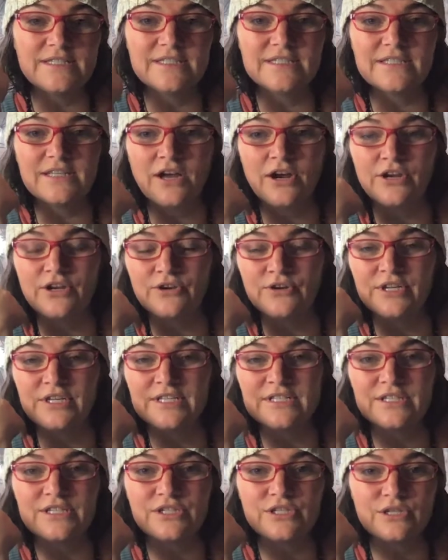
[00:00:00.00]
Are your
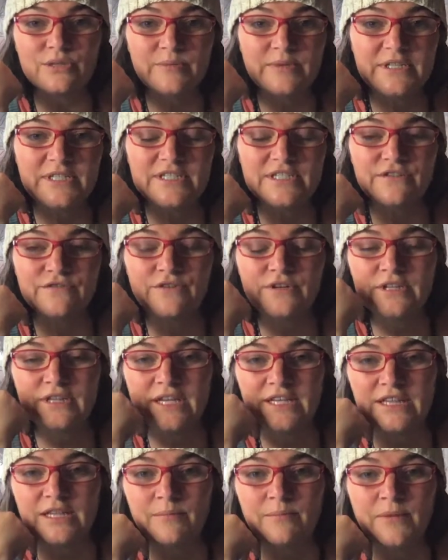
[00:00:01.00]
knees a little bit different,
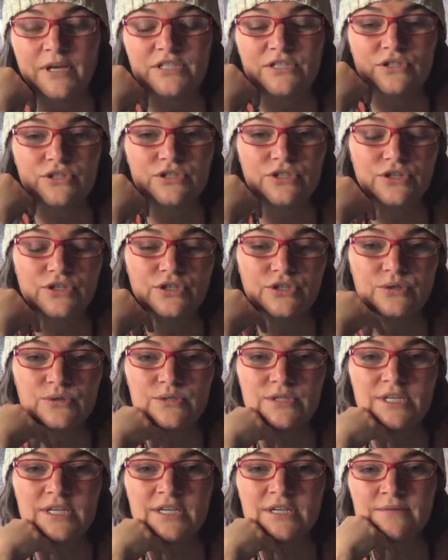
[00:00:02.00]
like the muscles you're
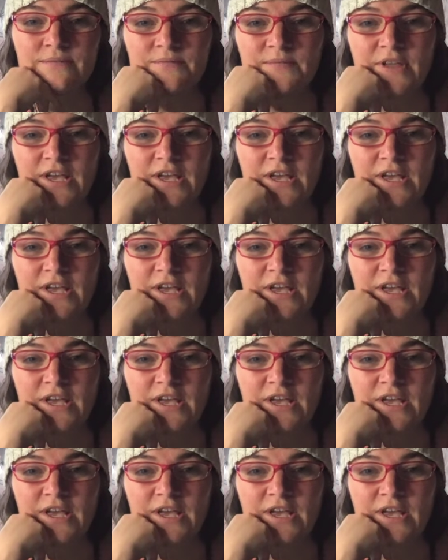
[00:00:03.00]
using?